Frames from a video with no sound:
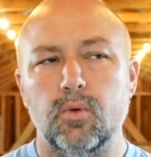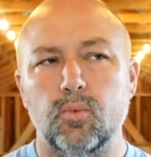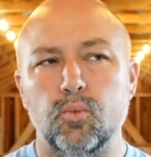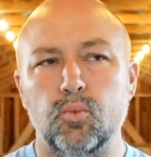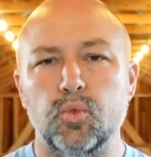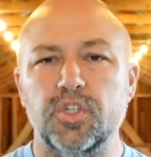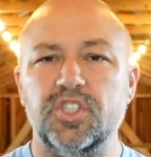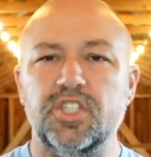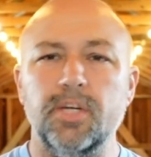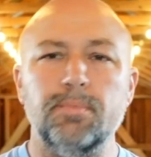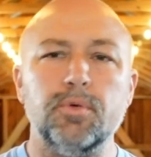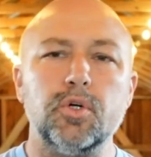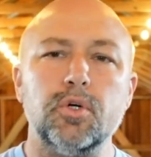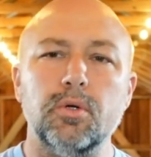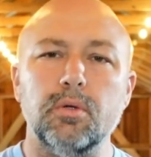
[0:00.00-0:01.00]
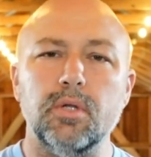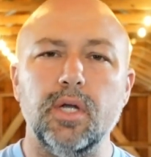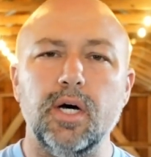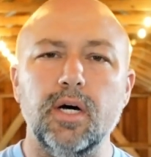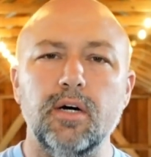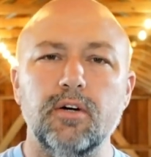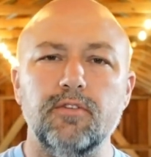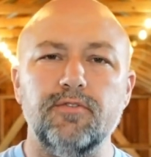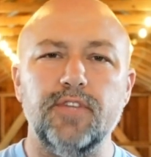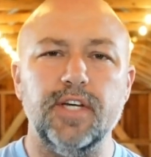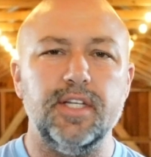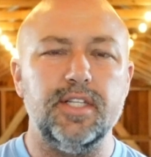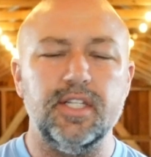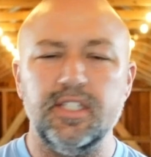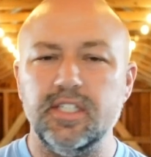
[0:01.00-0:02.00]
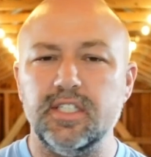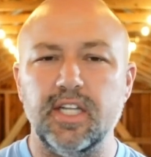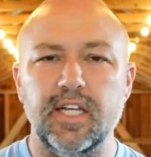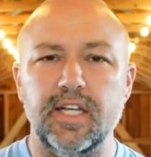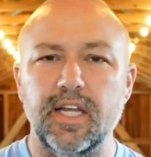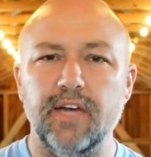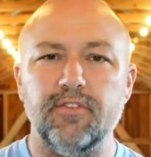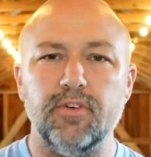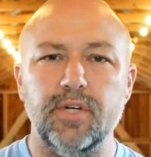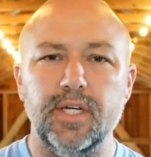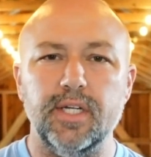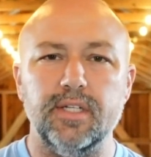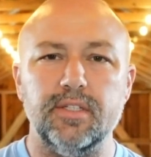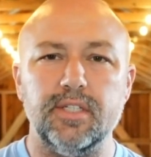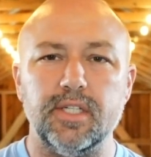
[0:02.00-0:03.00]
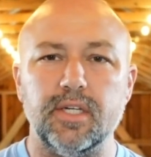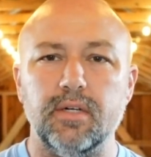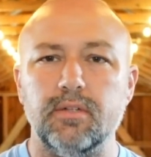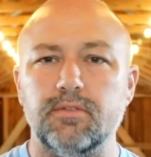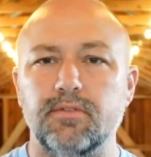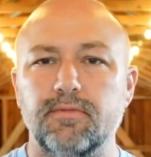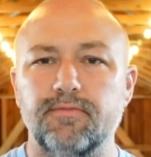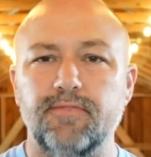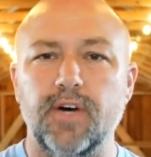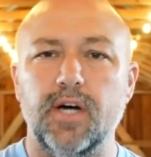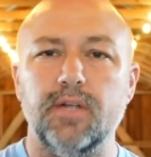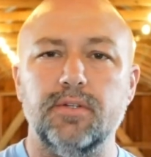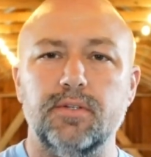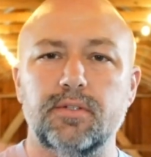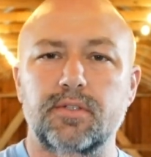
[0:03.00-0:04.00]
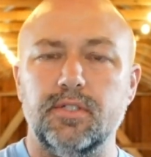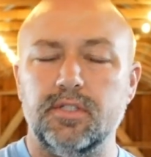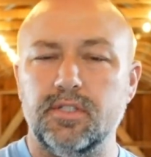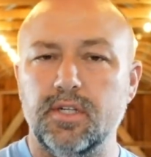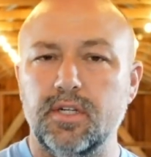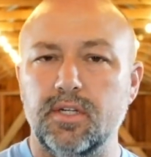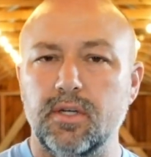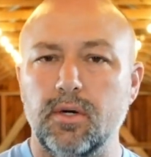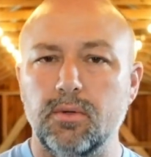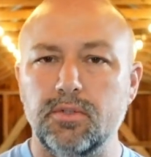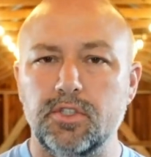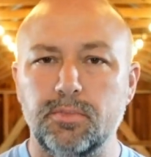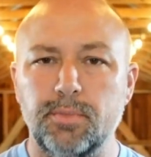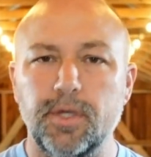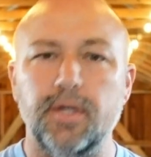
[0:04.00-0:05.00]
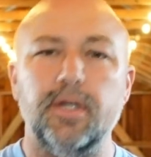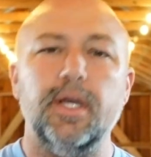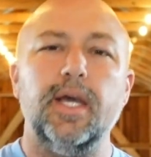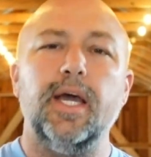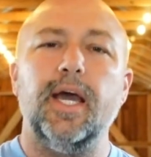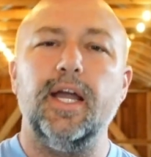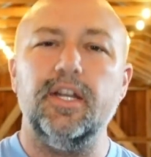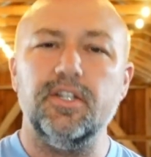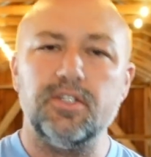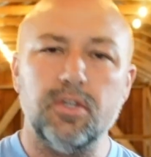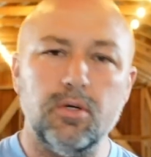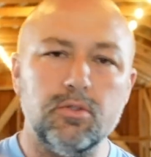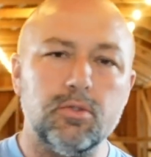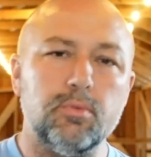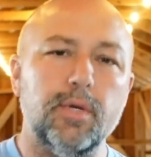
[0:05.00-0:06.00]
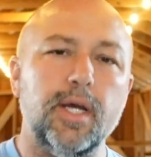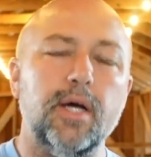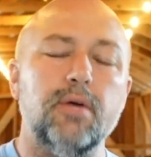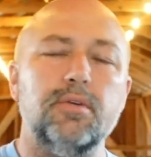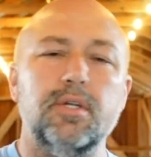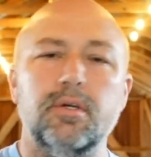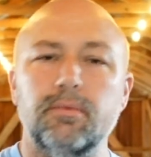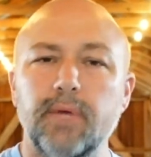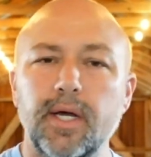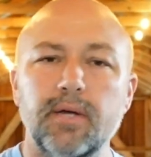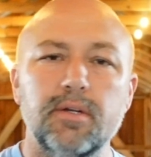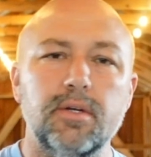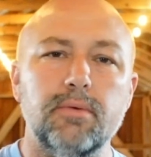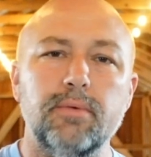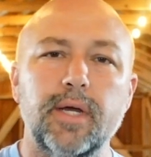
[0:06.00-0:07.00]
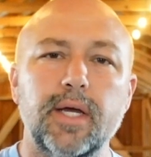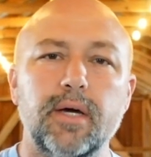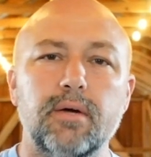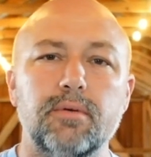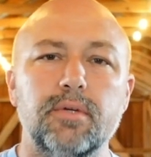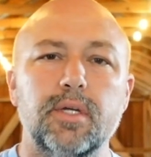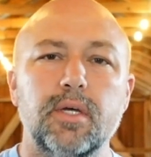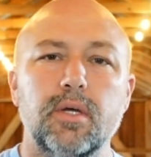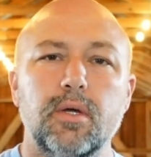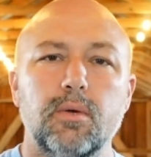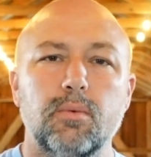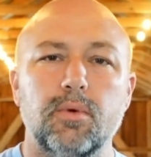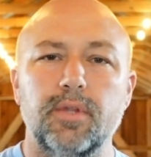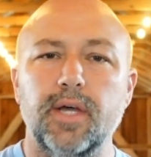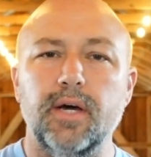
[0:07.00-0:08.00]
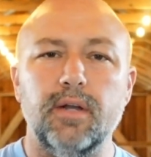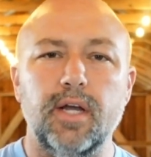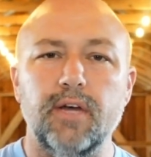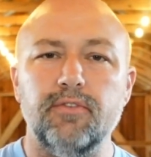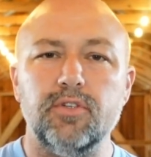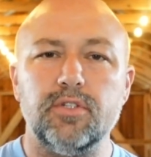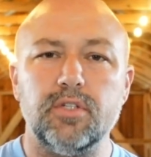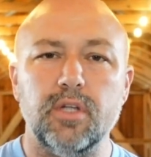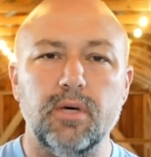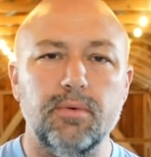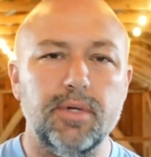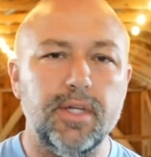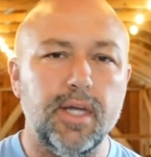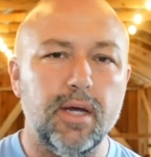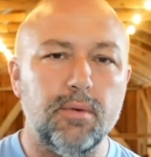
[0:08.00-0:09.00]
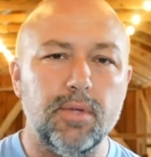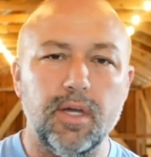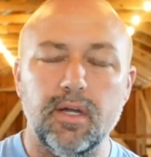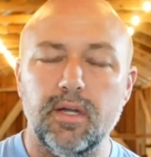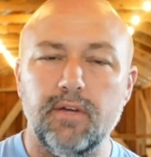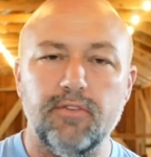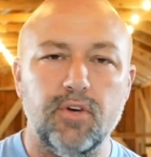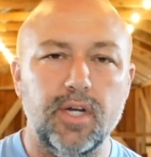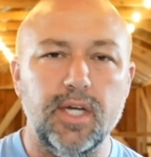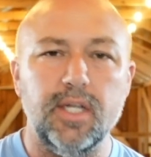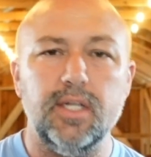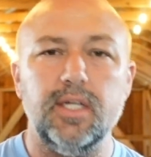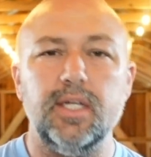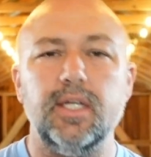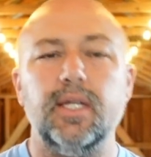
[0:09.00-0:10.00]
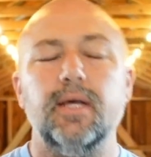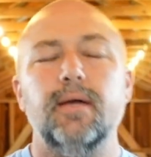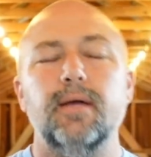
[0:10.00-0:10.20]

reciprocal love that just, it never ends. It goes from Father to Son to the Holy Spirit, and it just goes around and around and around without ever slowing down, without ever ending.